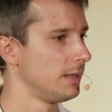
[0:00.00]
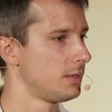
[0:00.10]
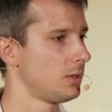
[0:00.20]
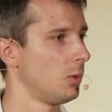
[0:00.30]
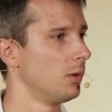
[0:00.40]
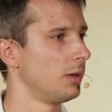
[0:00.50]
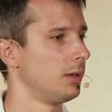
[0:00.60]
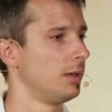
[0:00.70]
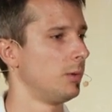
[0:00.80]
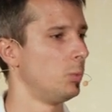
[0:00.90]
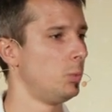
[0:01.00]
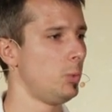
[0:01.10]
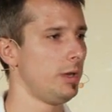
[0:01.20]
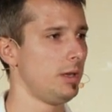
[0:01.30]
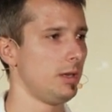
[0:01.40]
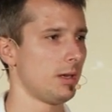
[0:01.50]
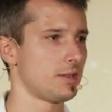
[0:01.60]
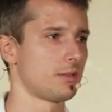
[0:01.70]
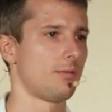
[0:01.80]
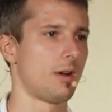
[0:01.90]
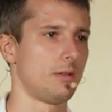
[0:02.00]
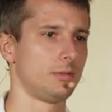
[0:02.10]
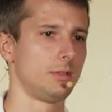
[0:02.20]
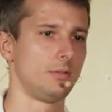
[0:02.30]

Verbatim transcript: So uh, we asked around